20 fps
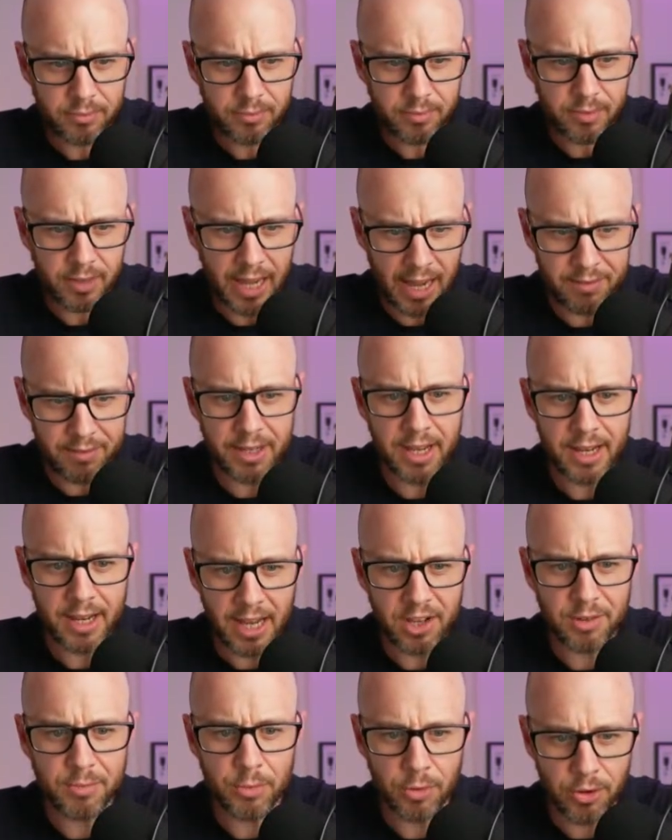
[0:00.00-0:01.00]
it
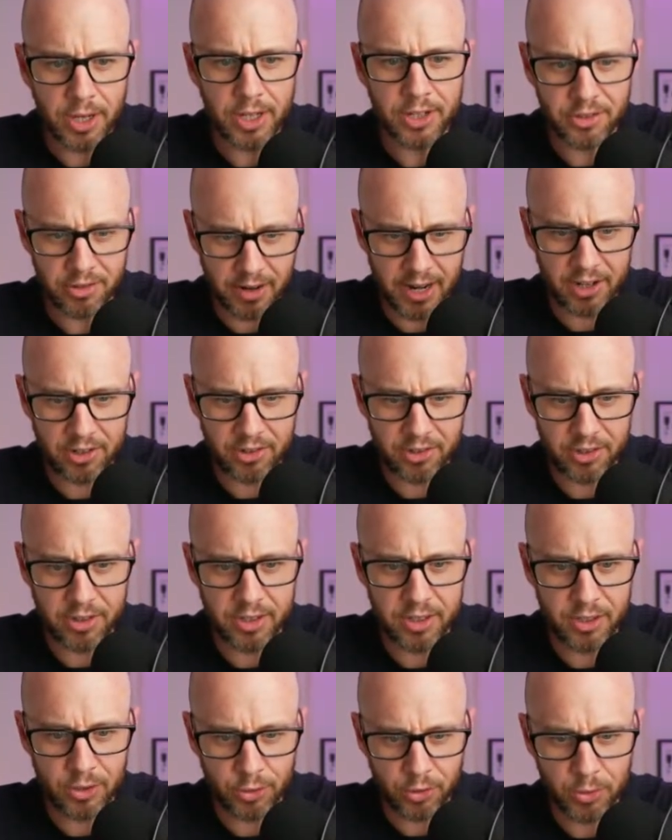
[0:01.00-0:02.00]
gets more interaction.
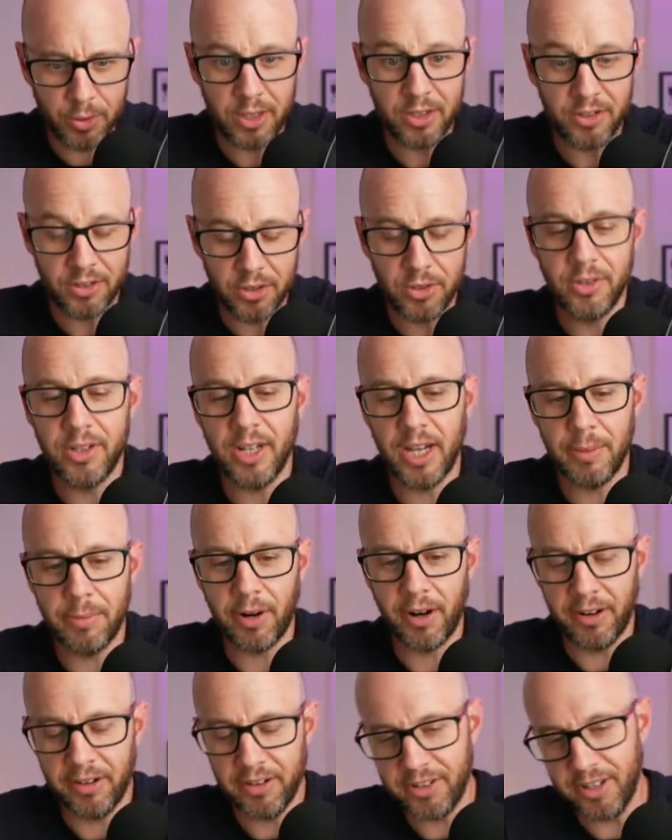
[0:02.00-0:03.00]
Your tweets do take
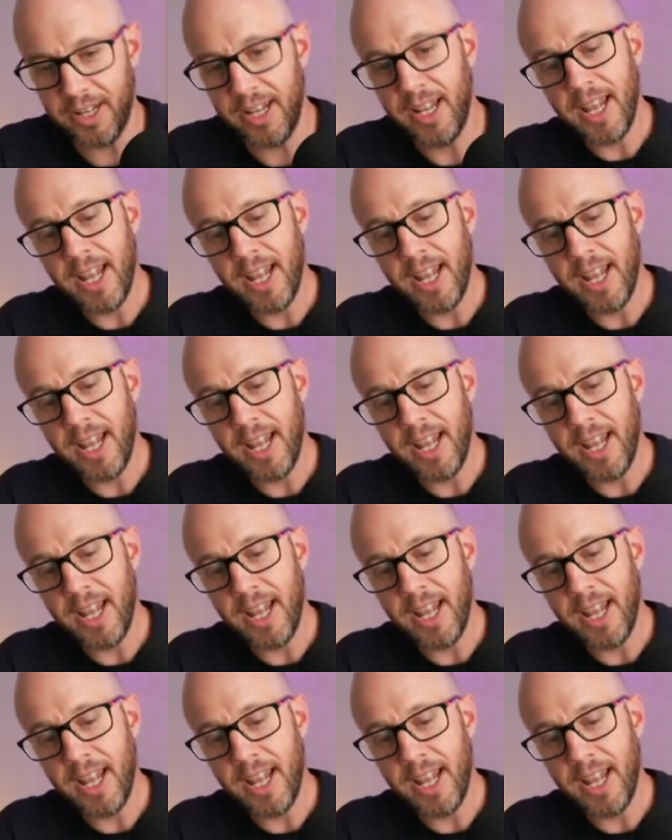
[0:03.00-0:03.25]
priority.